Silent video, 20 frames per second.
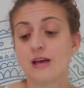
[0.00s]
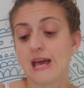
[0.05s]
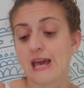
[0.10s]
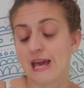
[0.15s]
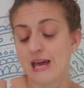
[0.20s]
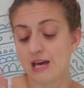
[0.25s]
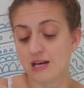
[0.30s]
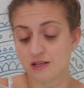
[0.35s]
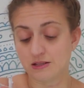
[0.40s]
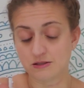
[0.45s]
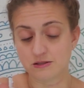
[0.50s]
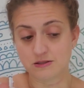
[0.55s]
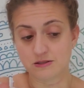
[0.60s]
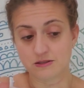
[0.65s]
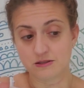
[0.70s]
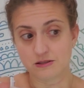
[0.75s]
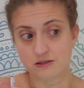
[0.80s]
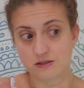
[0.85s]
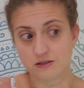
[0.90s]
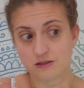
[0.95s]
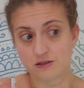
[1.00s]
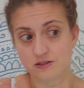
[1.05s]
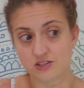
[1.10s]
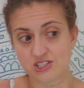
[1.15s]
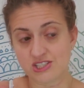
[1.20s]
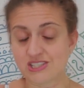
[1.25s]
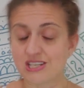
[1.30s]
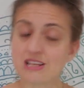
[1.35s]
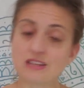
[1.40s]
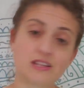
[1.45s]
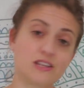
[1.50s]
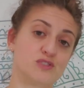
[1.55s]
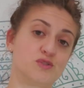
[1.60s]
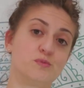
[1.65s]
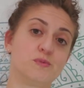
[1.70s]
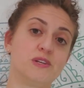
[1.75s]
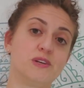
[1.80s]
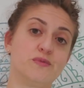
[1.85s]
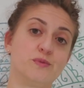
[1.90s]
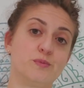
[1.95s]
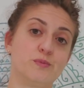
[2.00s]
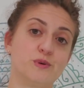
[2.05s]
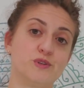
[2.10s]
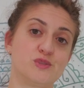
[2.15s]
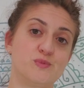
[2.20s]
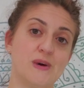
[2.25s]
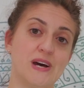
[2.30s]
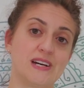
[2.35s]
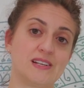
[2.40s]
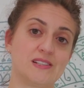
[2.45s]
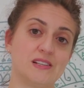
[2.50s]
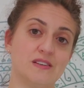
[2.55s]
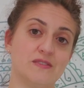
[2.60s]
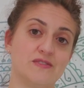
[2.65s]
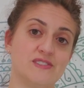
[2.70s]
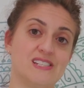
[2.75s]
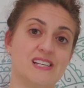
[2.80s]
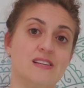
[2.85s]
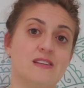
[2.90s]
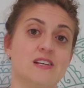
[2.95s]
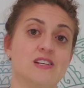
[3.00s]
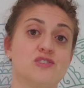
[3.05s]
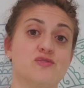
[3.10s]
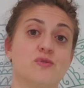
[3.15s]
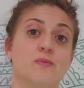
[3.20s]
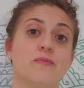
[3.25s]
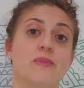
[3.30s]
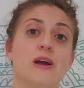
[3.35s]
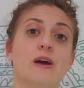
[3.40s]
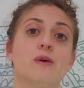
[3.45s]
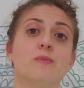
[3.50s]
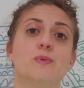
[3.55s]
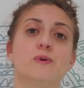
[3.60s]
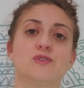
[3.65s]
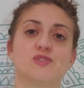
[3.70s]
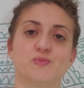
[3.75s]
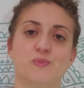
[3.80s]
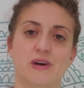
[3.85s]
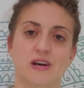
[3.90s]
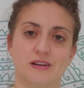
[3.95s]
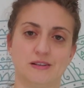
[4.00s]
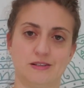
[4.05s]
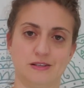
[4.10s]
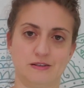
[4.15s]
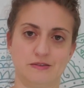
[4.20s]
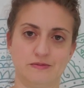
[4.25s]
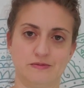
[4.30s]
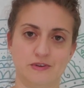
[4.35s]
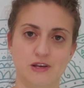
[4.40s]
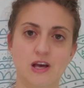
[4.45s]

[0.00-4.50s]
and see things from a different perspective, see things from their perspective.